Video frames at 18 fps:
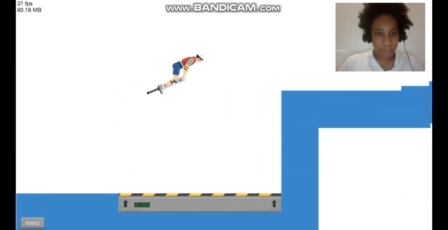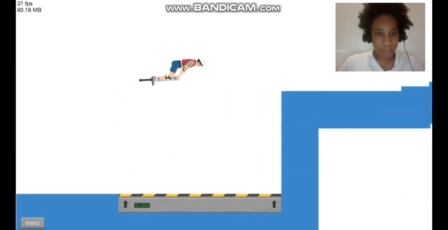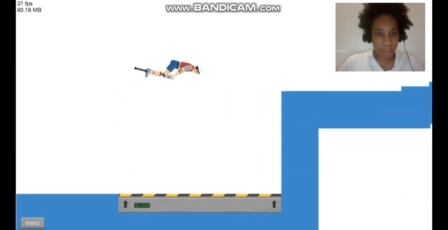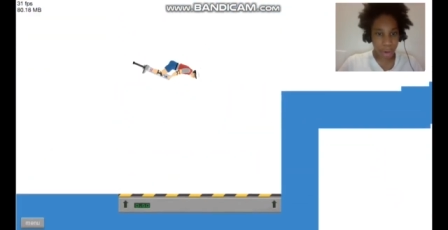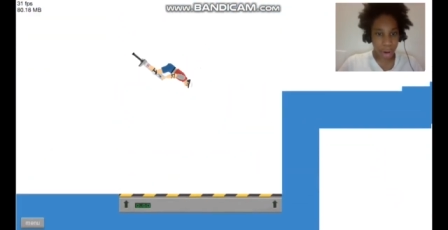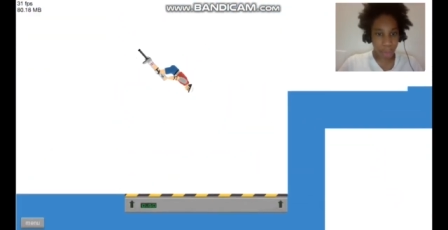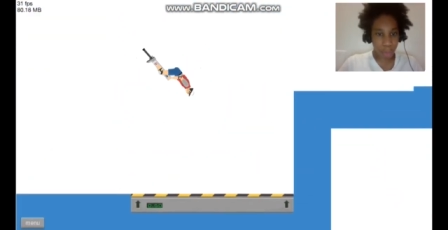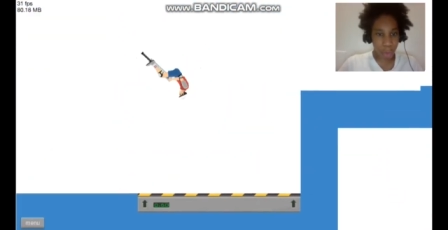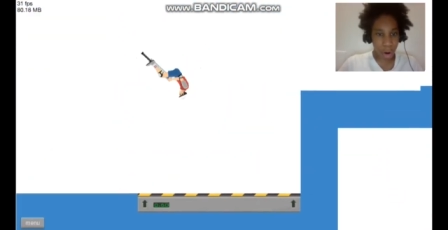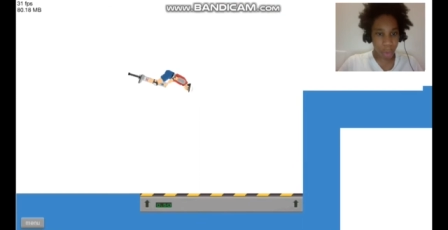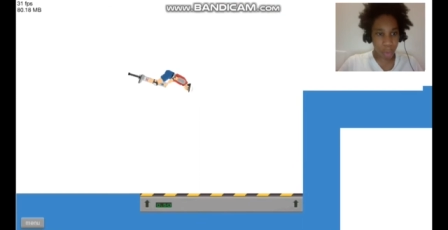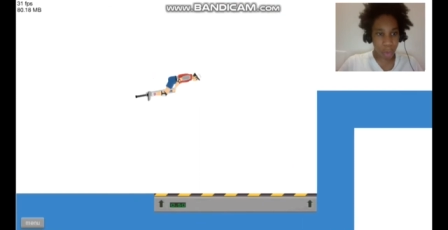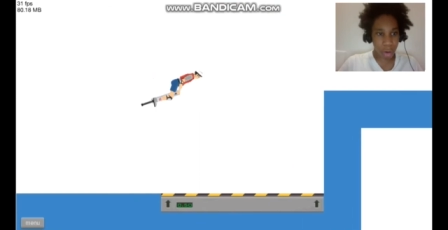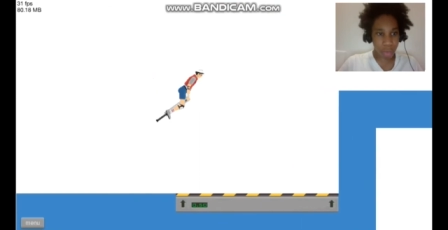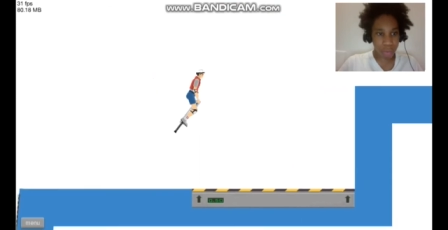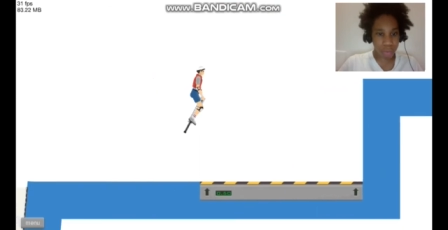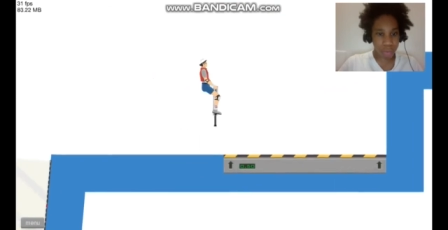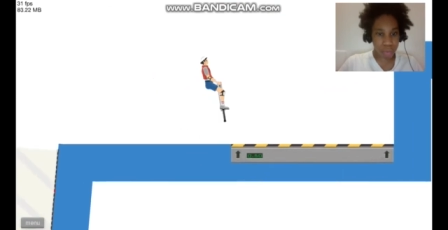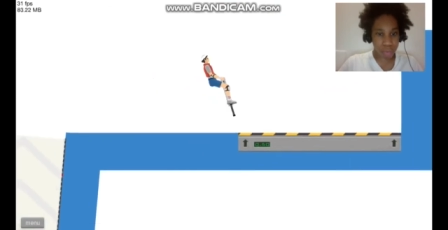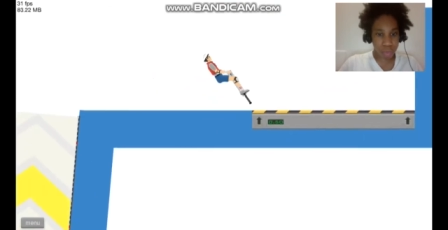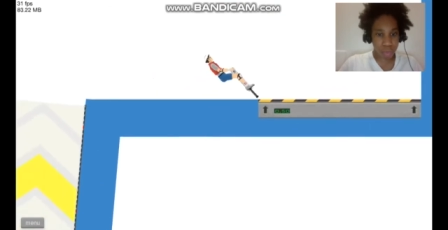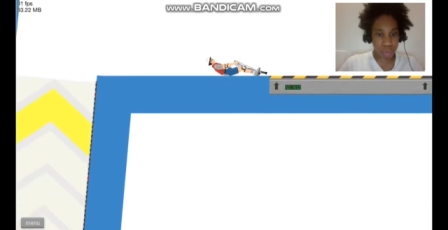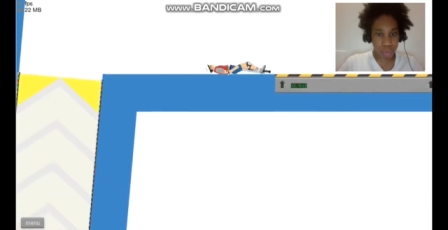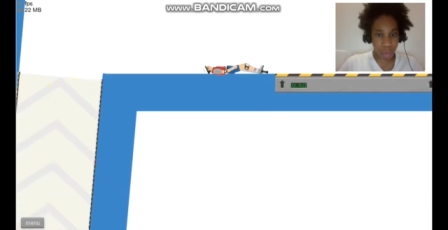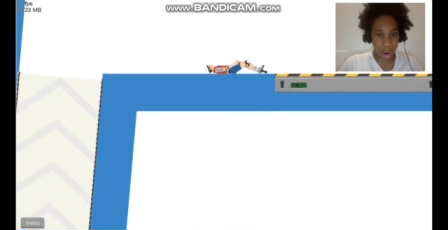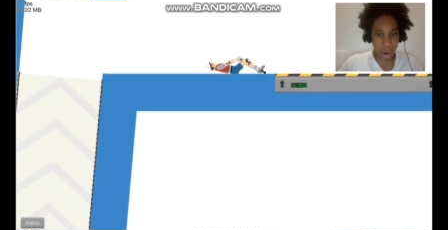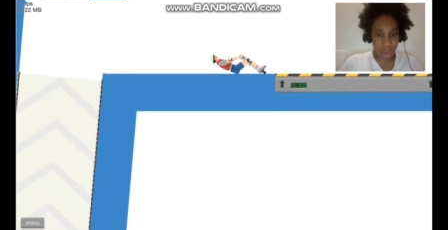Whoa, whoa, whoa.
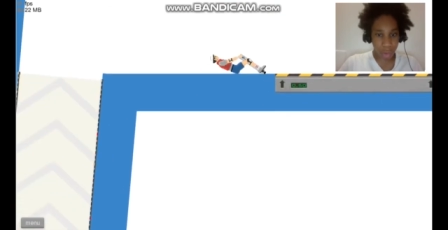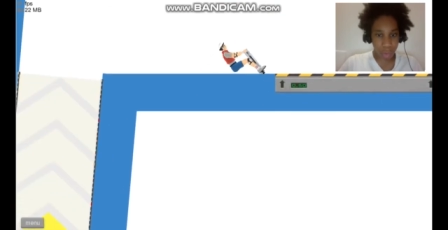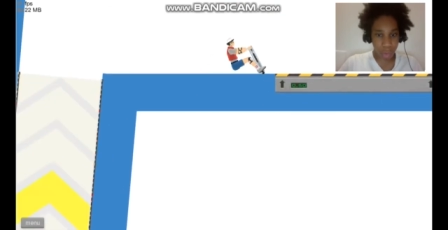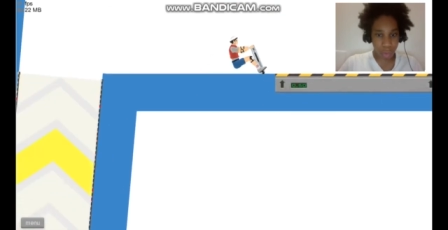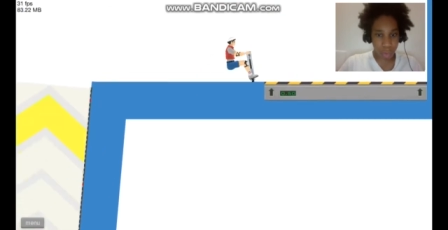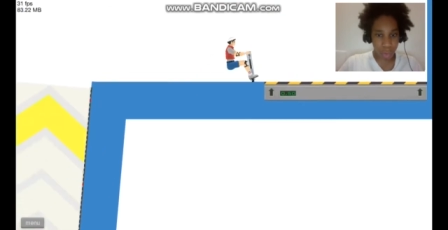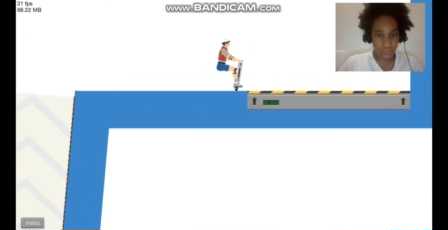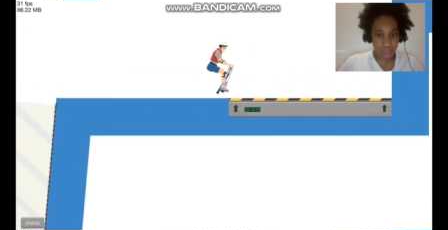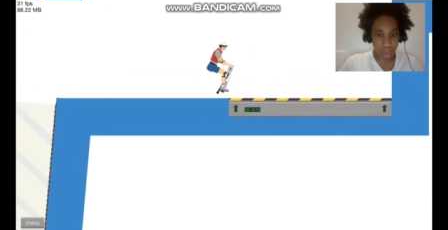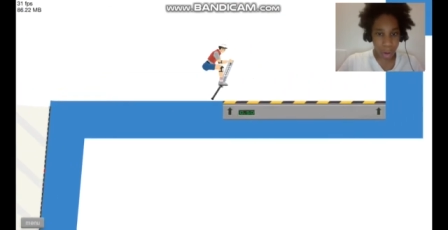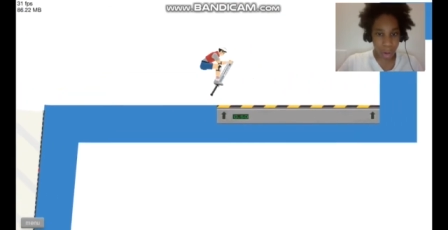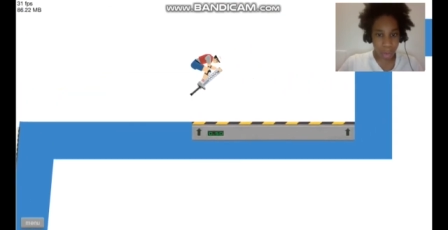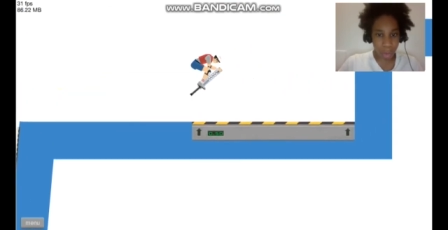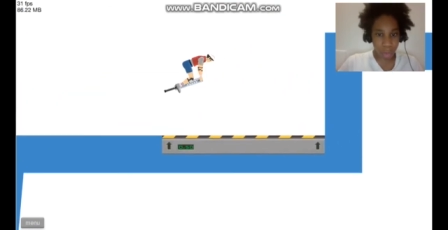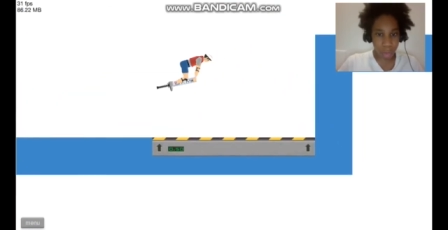Whoa, whoa, whoa.